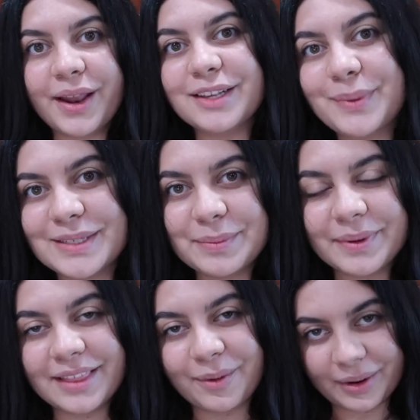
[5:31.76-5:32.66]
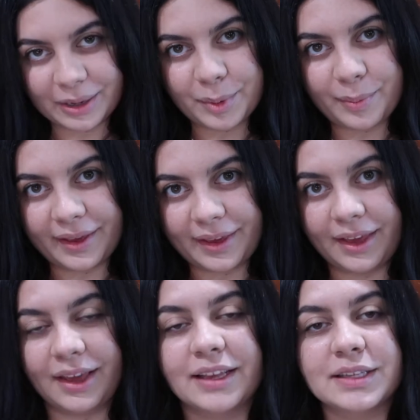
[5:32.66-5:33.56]
next recipe that we're gonna be
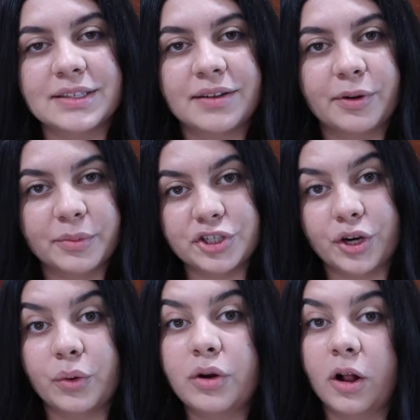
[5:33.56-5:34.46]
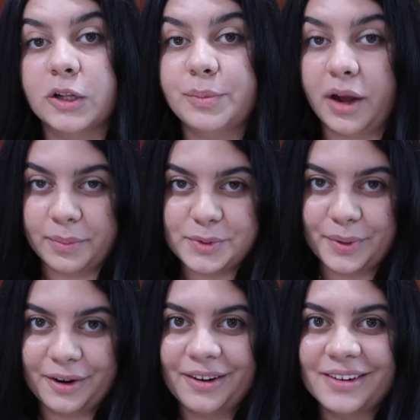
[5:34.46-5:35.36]
making is from a show called Bob's
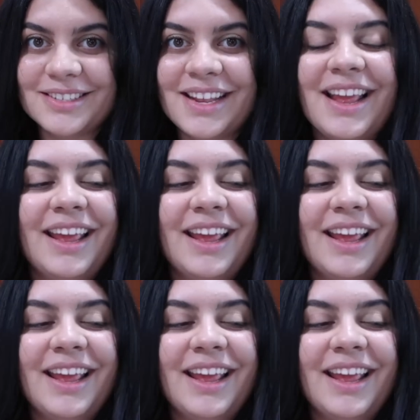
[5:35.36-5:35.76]
Burgers.